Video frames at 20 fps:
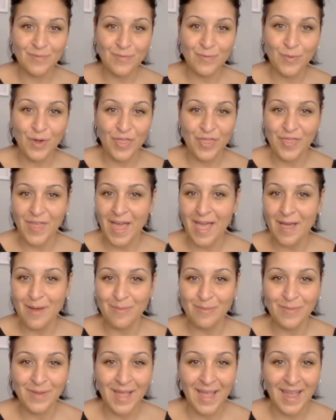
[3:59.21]
with
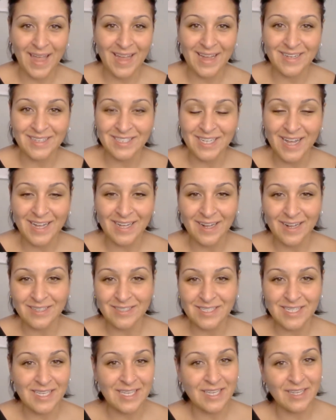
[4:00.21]
them, and I
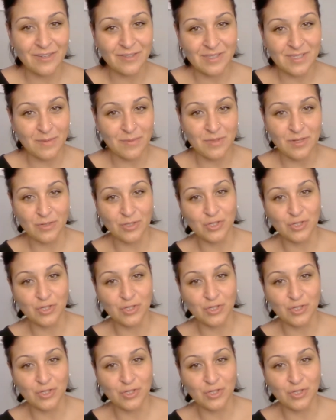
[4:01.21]
got to hear some of their